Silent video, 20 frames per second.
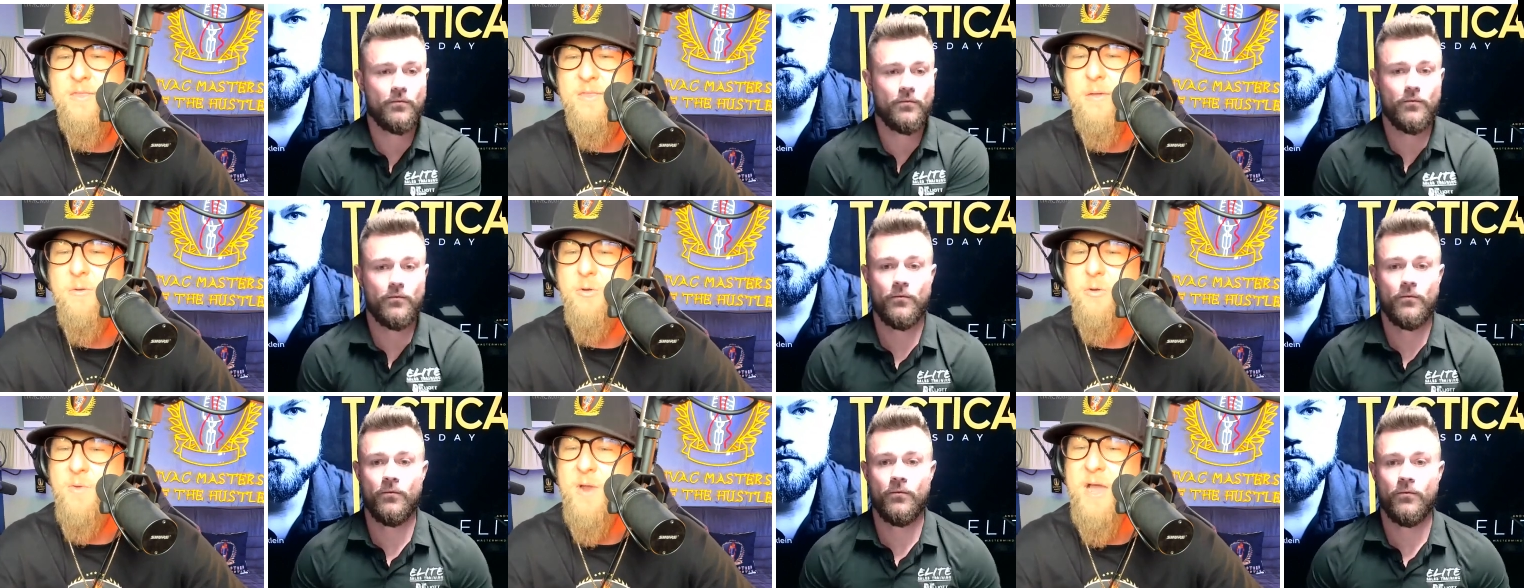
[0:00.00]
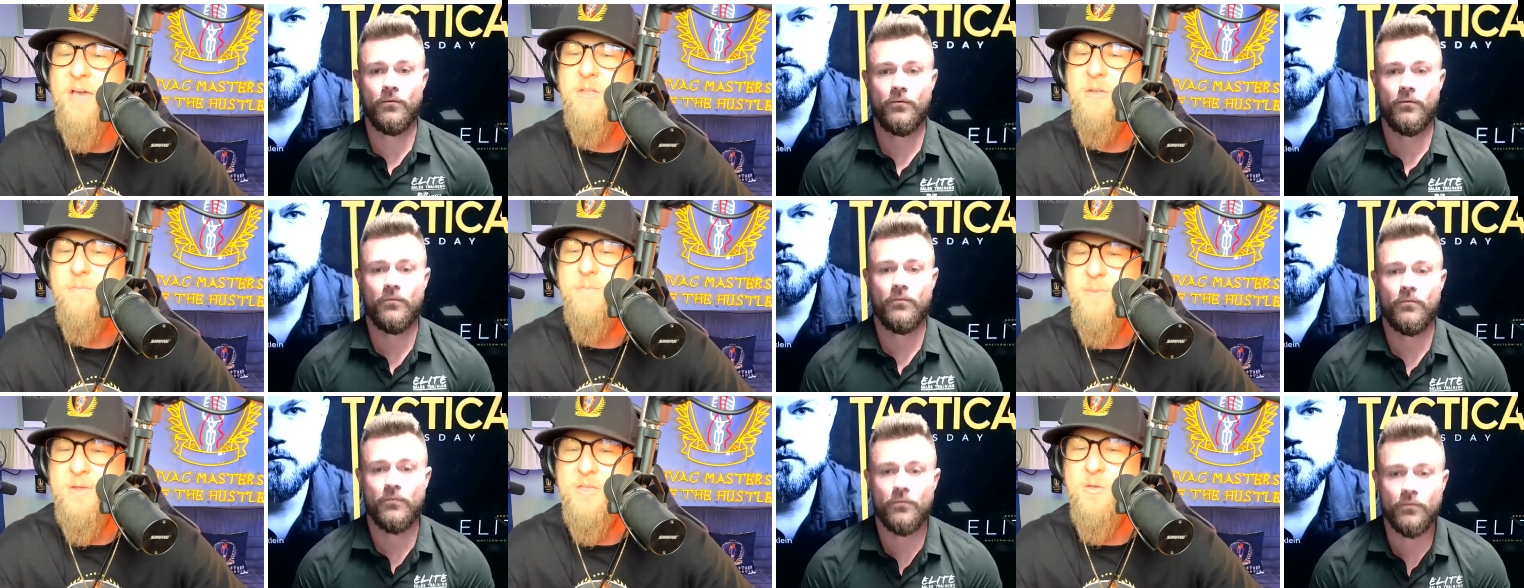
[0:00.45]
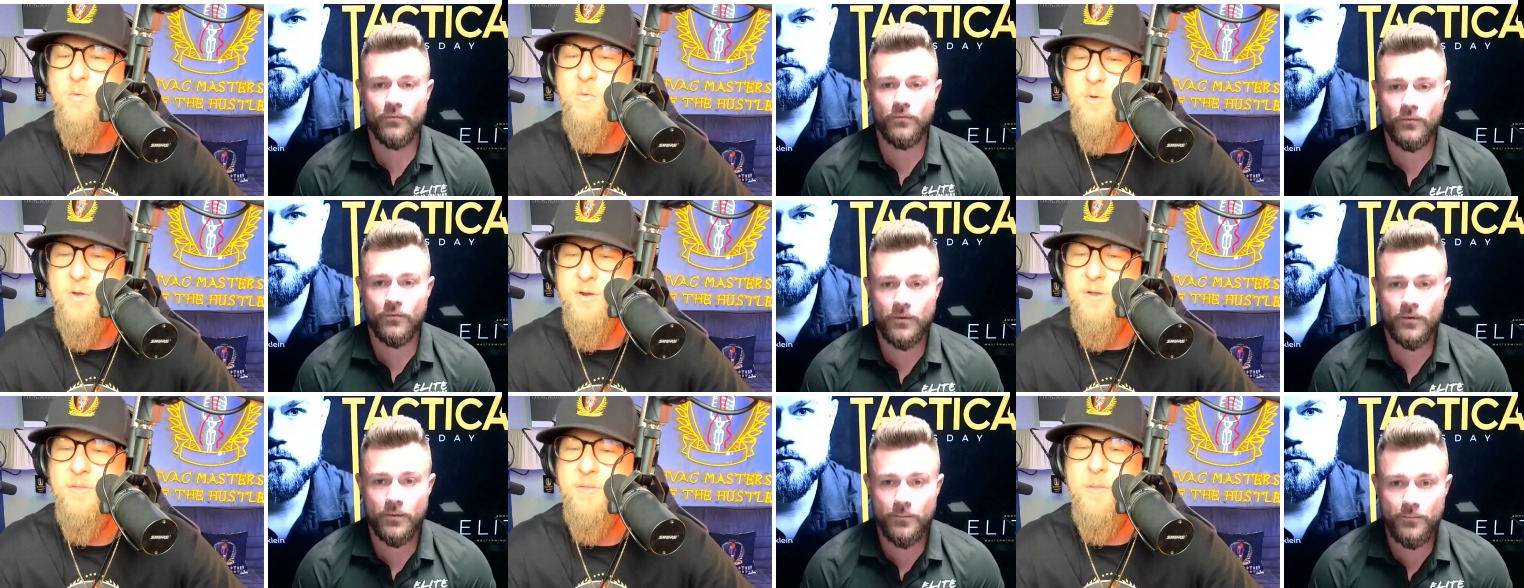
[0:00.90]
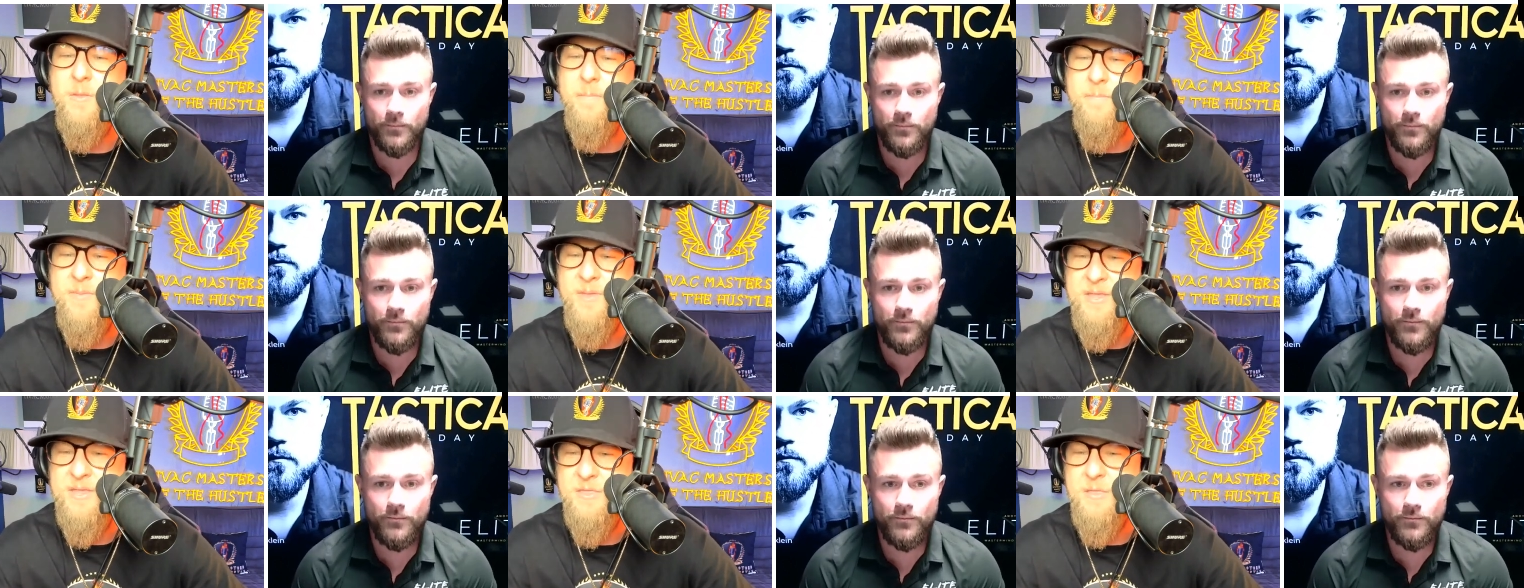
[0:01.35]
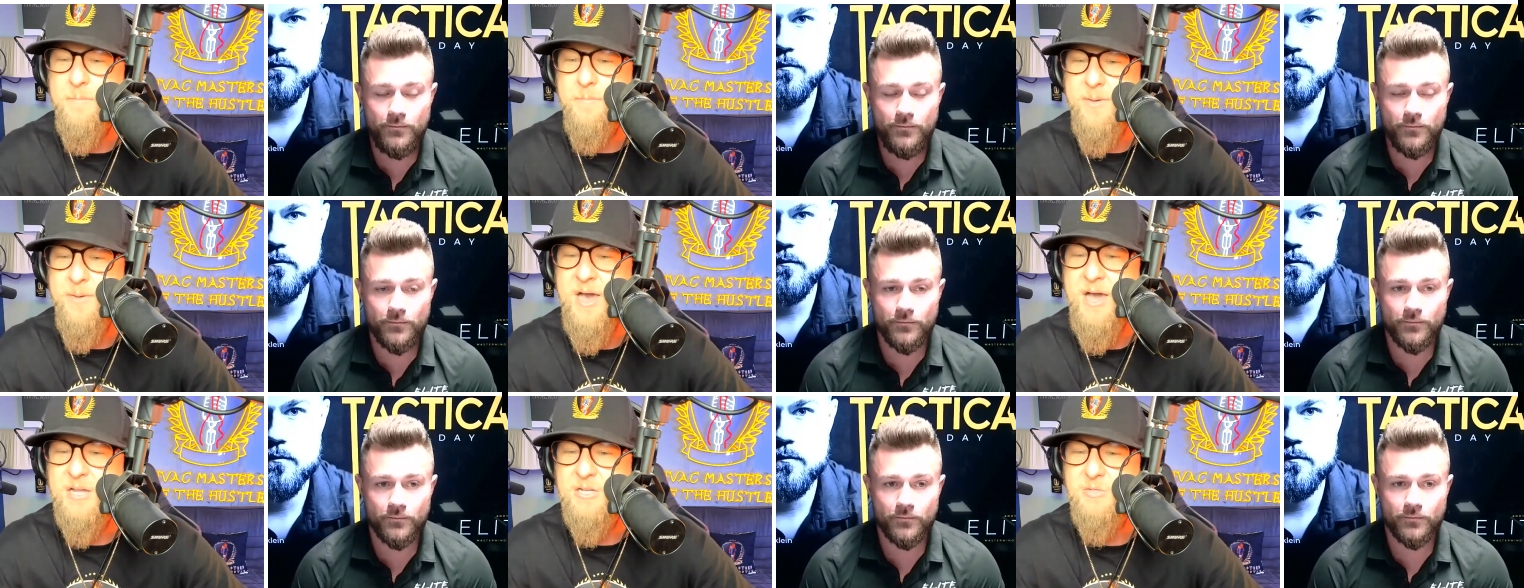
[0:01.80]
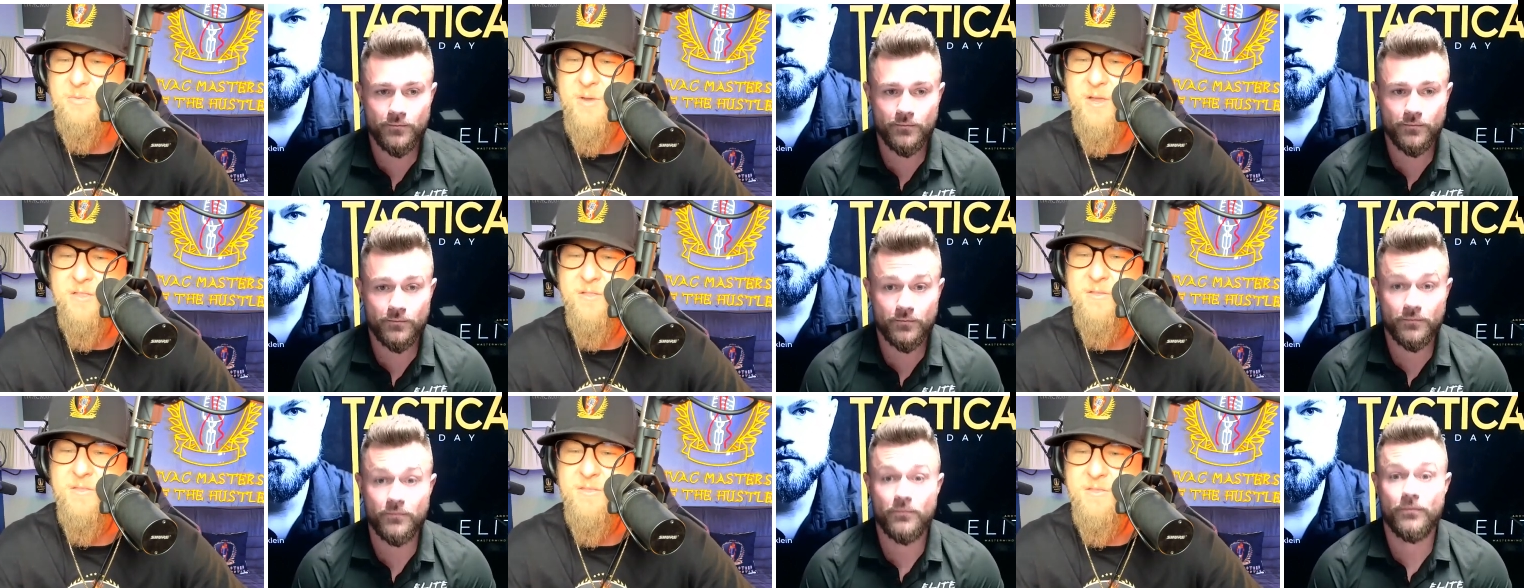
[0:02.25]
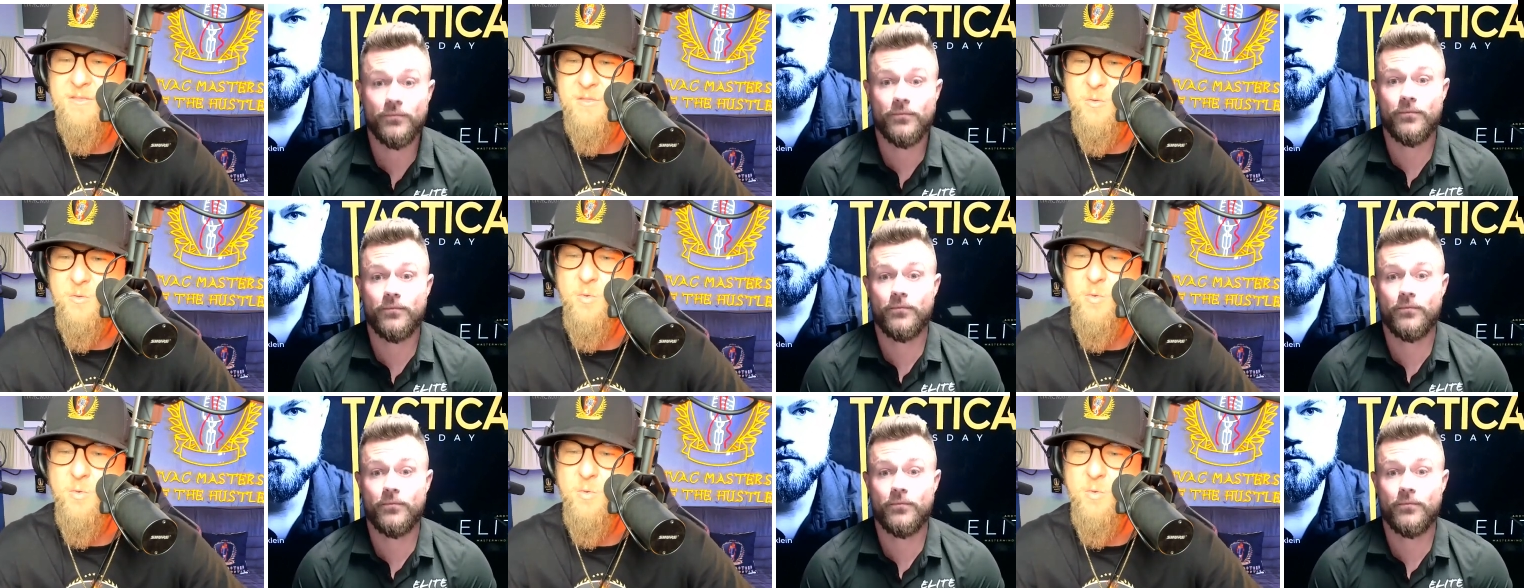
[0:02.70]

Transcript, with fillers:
Speaker 1: they would rather be the one on the in the box rather than the